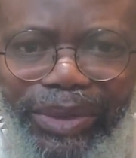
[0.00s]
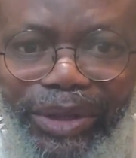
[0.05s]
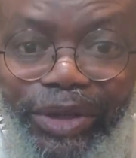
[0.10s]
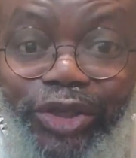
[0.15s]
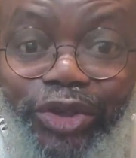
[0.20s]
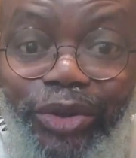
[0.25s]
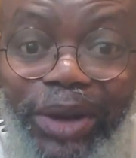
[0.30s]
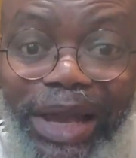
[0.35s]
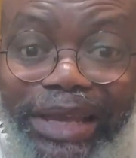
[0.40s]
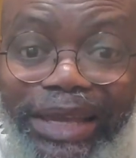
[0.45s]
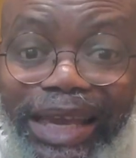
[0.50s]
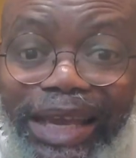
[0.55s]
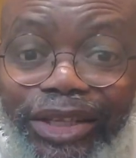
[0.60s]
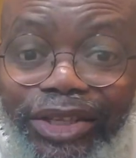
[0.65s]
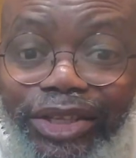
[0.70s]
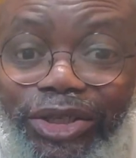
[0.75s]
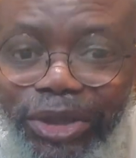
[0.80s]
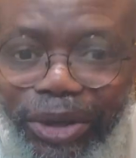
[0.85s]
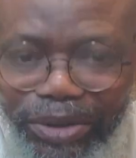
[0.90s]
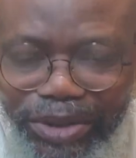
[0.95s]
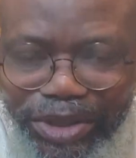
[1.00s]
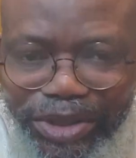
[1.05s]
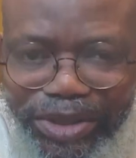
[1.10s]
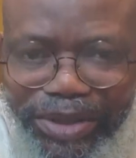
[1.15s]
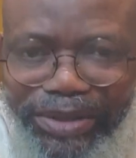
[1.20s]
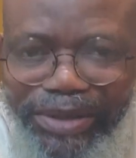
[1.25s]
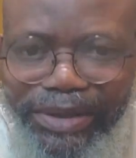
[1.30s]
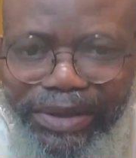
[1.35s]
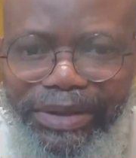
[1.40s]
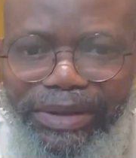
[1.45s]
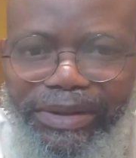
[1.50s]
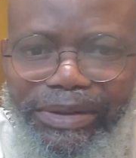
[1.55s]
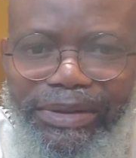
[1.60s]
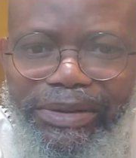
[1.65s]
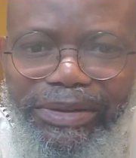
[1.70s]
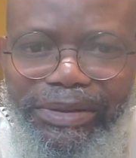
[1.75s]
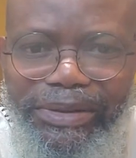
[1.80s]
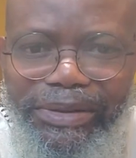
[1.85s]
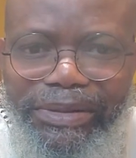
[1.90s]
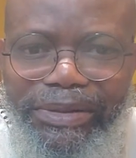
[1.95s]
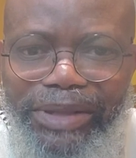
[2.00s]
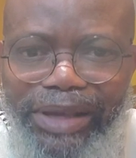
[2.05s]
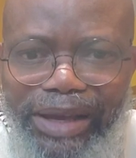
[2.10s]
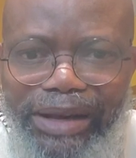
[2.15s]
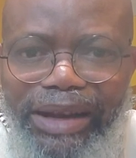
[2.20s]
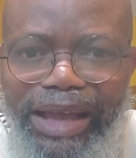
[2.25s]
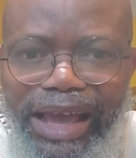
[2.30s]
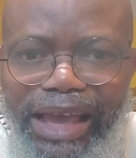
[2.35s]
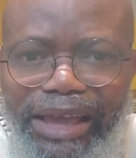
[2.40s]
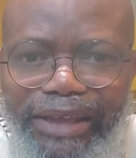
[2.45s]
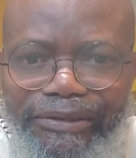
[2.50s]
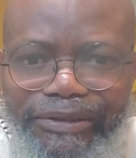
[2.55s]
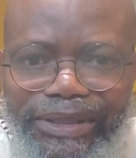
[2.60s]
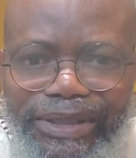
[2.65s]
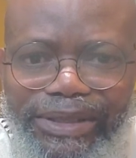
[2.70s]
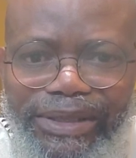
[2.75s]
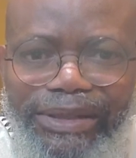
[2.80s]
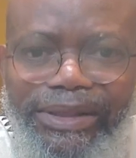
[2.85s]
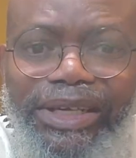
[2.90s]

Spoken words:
so I can touch their lives.